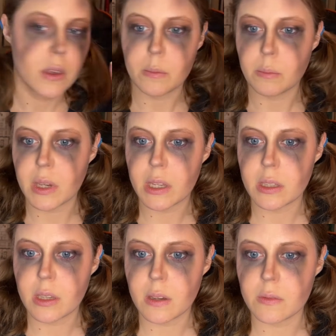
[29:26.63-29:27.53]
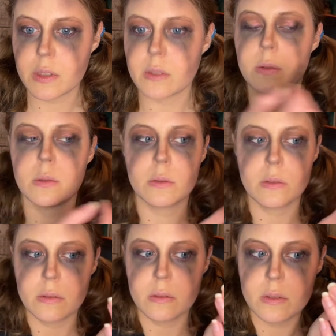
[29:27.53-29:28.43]
Might have to
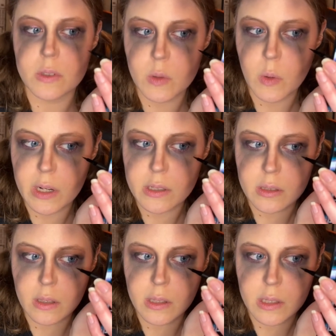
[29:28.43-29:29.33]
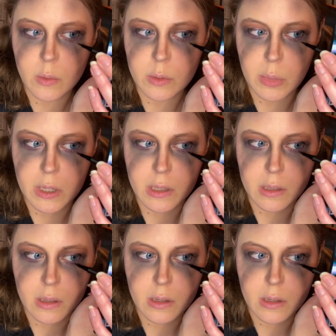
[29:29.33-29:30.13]
scratch the liquid pen